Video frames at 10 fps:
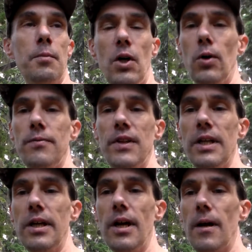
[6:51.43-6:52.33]
But
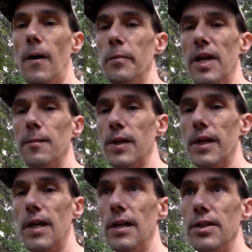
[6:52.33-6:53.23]
hopefully I'll be able to
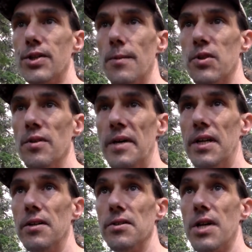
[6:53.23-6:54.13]
get at least up to the
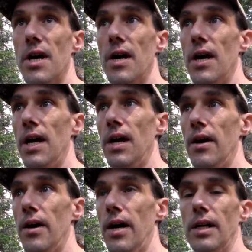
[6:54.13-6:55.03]
meadows
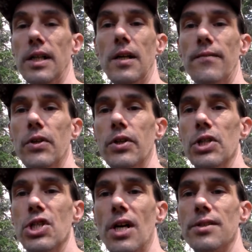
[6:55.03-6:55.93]
and get a few
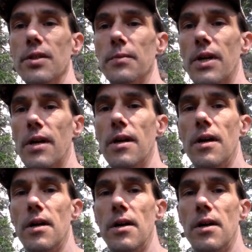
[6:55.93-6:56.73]
good shots up there.